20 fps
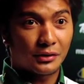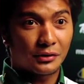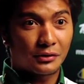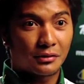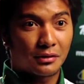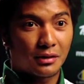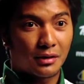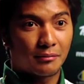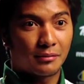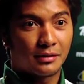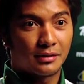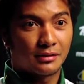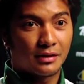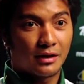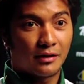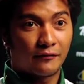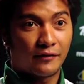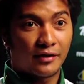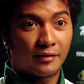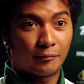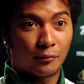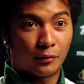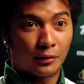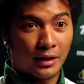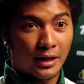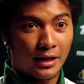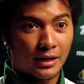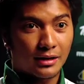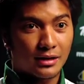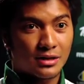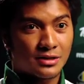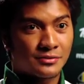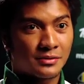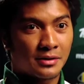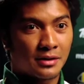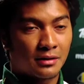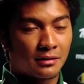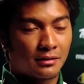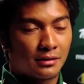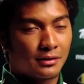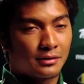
You know, I mean, they are very polite as well.